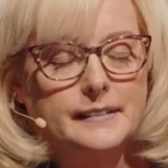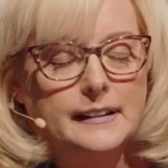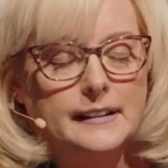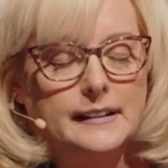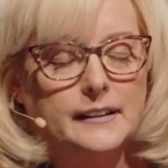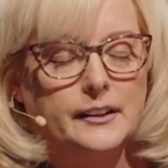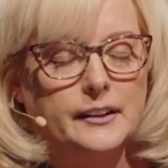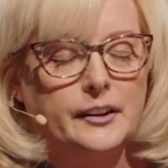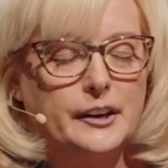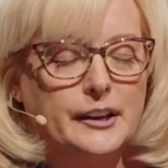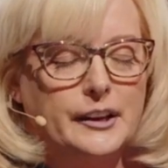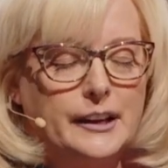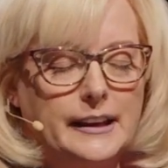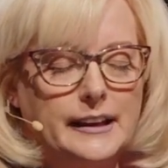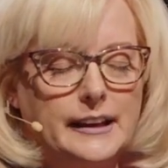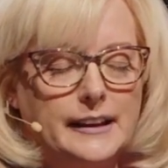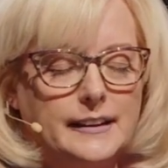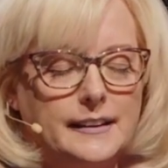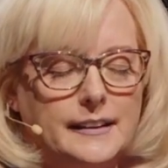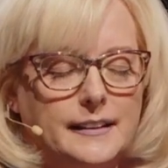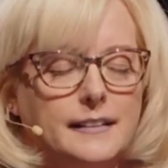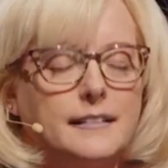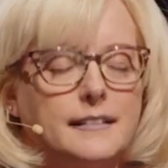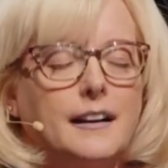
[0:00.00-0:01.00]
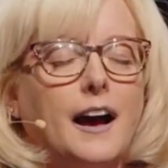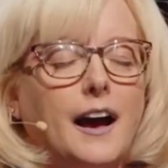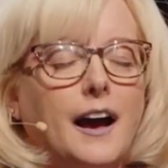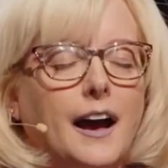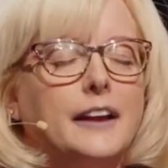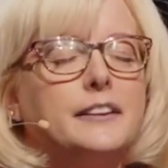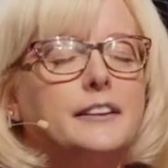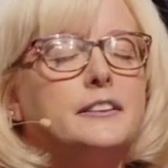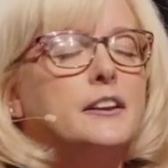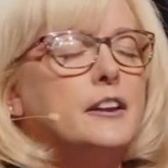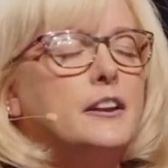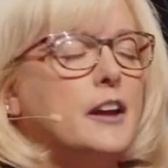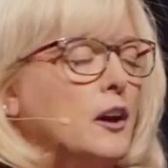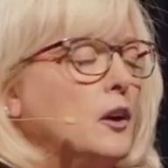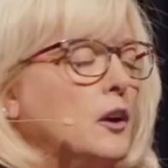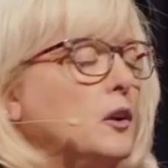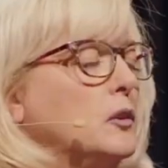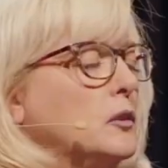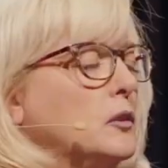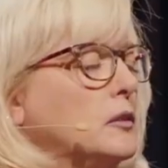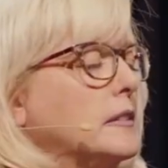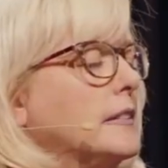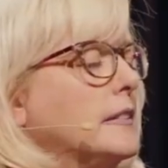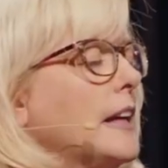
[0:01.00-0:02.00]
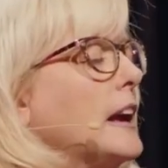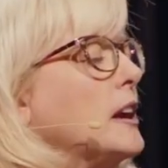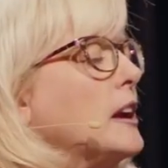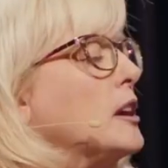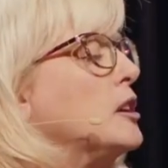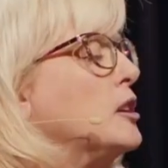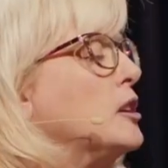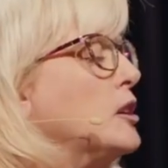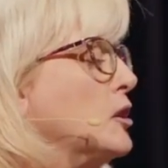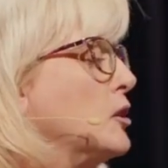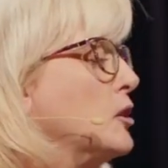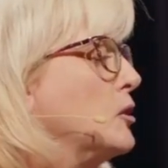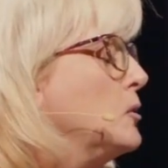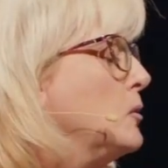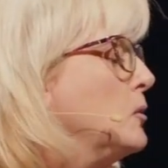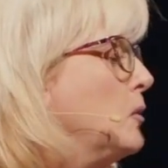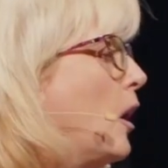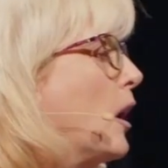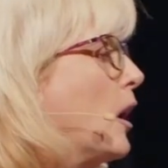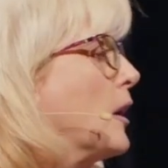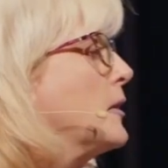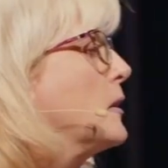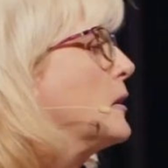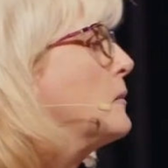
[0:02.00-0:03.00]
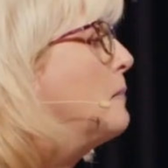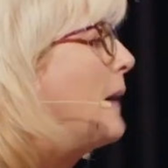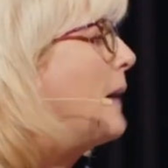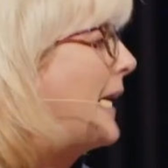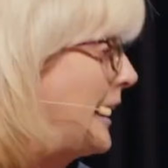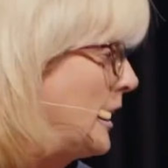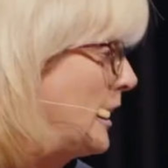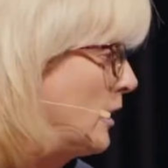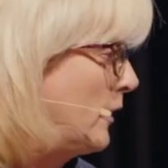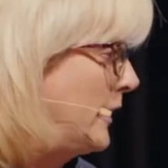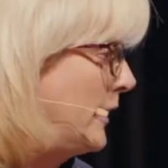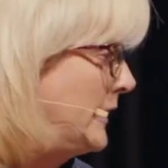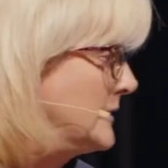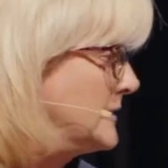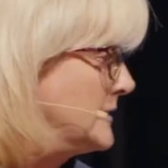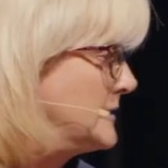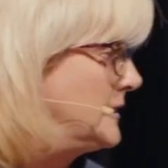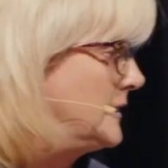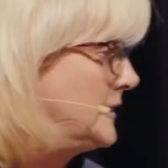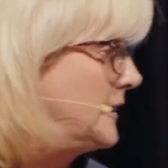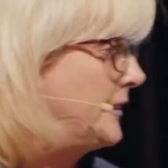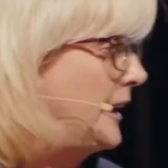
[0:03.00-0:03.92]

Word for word: Look, God knows that you are the parent